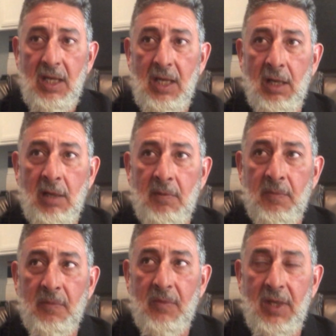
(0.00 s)

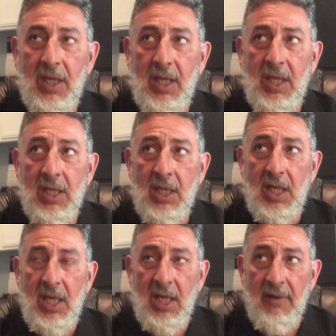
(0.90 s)
um, in,
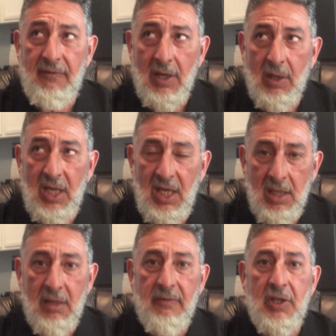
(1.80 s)
in a very
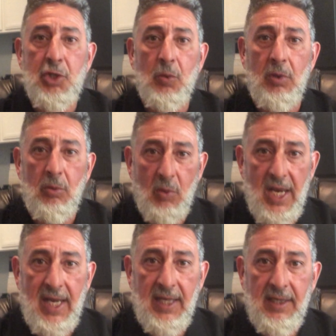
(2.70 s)
individual
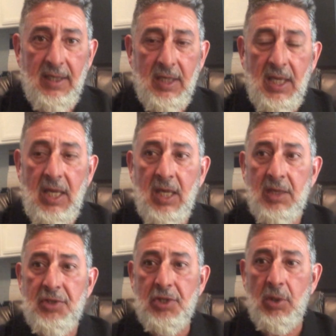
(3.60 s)
way.
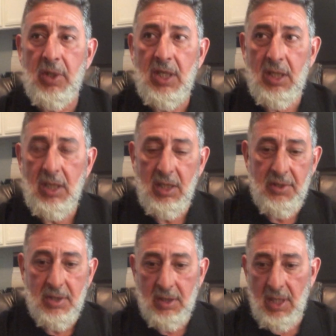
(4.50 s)
And so it,
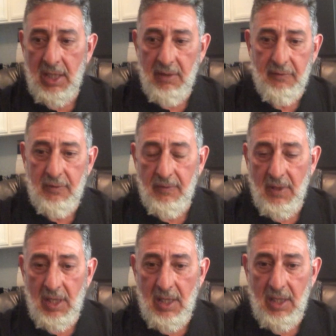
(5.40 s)
it's kind of,
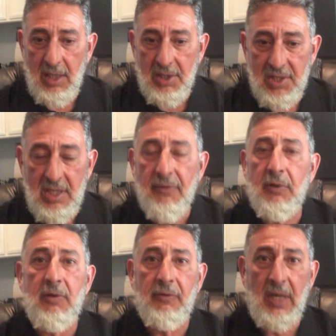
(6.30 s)
uh, it's
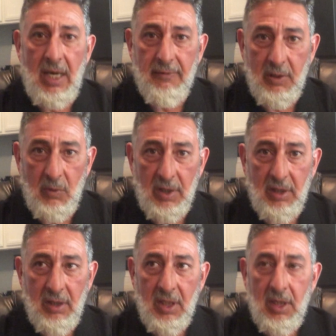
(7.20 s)
different for everyone.
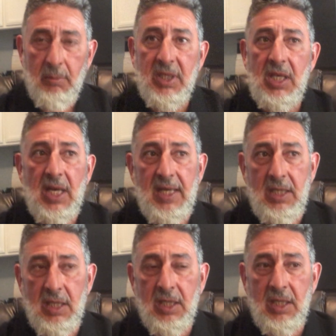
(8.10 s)
But the
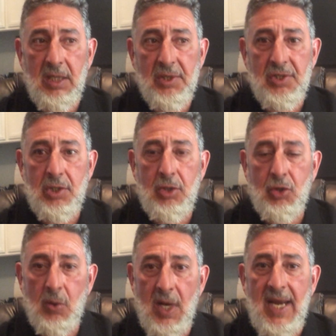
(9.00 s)
idea is to
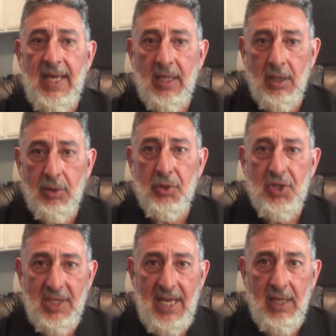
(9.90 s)
try and
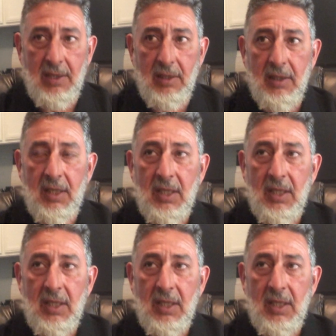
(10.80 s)
understand